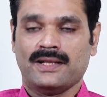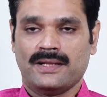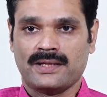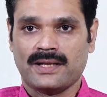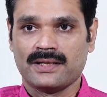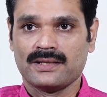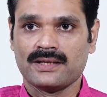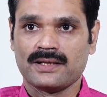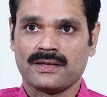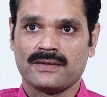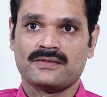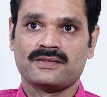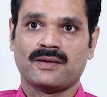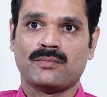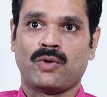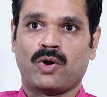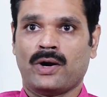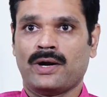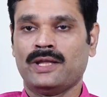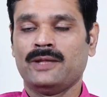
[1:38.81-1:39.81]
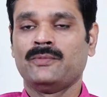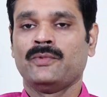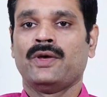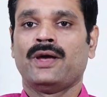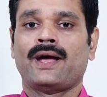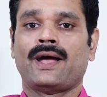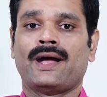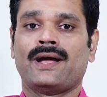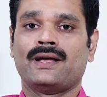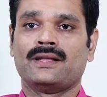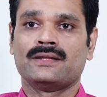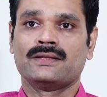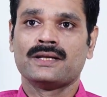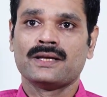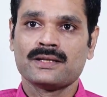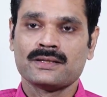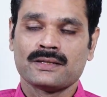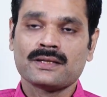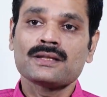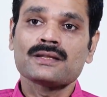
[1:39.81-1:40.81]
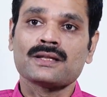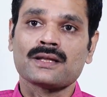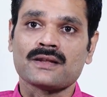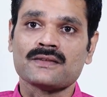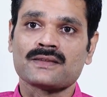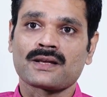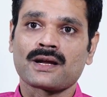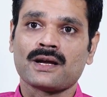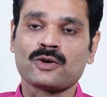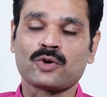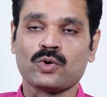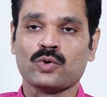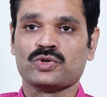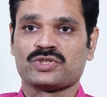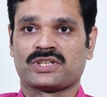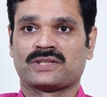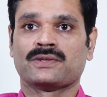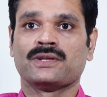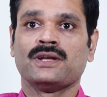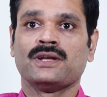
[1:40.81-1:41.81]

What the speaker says: then there is a body, and then there is a conclusion.